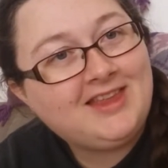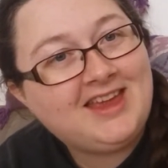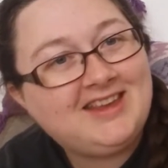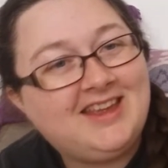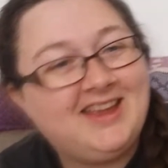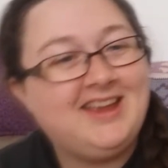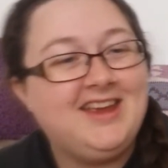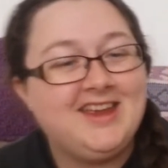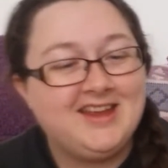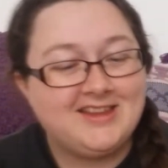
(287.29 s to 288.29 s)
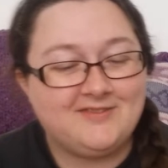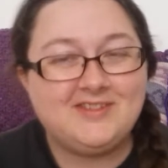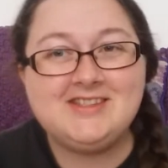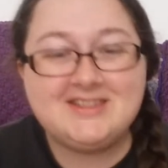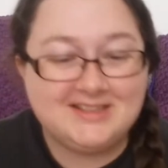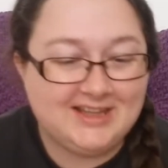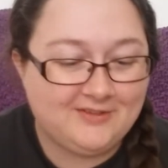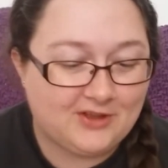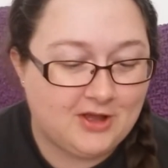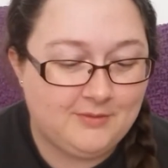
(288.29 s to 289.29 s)
then please do
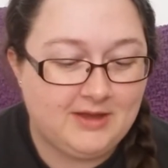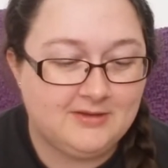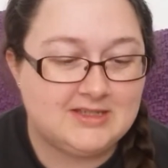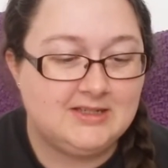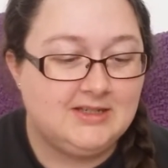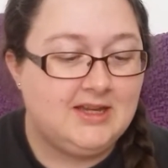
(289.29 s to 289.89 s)
leave a comment.